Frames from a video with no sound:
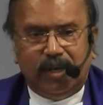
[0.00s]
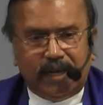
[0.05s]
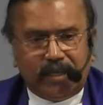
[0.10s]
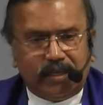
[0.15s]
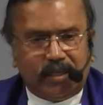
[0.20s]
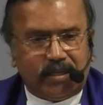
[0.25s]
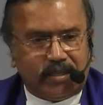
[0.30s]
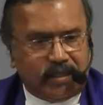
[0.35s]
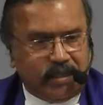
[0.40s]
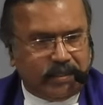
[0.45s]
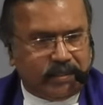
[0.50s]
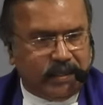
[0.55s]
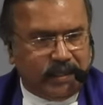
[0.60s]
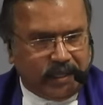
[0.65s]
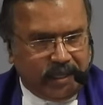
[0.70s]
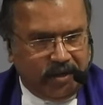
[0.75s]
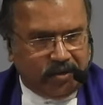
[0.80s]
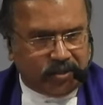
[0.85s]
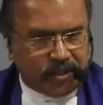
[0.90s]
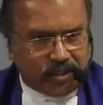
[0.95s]
Lenten
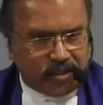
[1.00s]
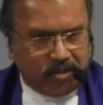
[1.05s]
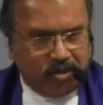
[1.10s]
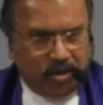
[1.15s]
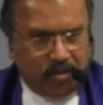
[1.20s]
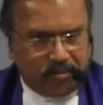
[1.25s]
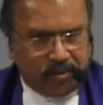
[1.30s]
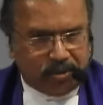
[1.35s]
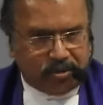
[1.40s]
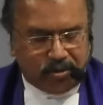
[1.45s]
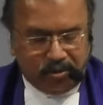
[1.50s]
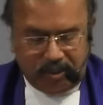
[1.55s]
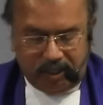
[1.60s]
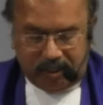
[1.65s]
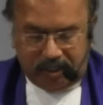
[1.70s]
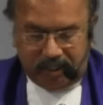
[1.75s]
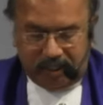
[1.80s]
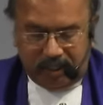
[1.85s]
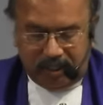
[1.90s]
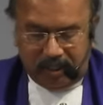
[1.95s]
season gives us an
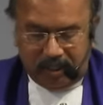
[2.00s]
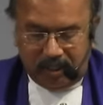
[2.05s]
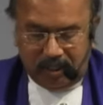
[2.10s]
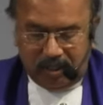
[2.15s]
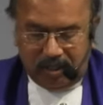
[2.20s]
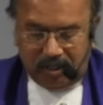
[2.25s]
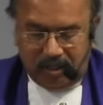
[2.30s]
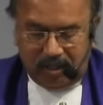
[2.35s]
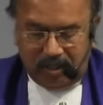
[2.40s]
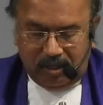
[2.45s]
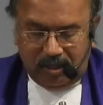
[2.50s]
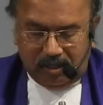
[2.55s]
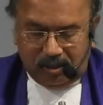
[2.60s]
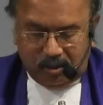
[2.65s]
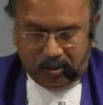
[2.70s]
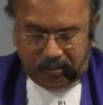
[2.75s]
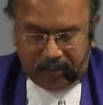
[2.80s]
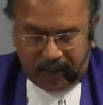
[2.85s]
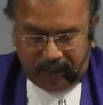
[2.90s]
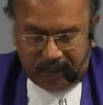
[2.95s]
opportunity
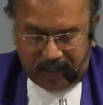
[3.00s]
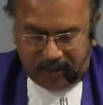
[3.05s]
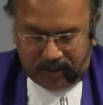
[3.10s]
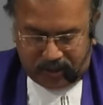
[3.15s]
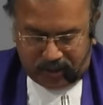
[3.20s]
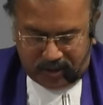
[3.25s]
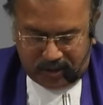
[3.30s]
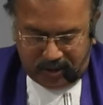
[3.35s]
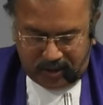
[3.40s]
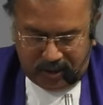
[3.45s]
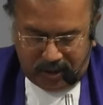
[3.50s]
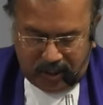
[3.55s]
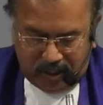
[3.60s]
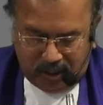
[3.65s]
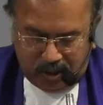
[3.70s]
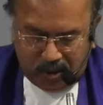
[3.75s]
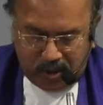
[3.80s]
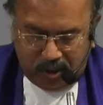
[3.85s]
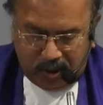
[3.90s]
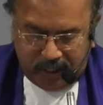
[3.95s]
to purge
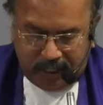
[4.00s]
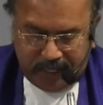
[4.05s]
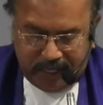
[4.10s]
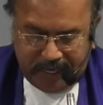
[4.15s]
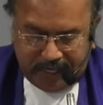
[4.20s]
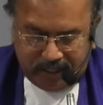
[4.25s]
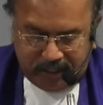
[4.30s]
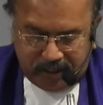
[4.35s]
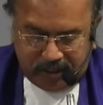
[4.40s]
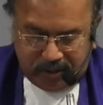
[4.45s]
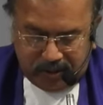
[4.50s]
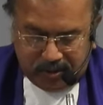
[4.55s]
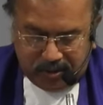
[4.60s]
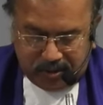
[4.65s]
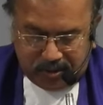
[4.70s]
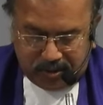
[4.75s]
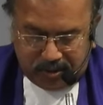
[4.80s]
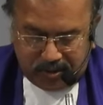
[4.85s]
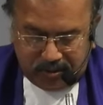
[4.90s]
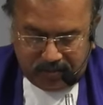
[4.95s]
our old
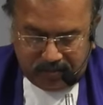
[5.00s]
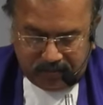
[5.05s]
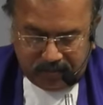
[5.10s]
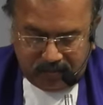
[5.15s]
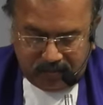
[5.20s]
attitudes.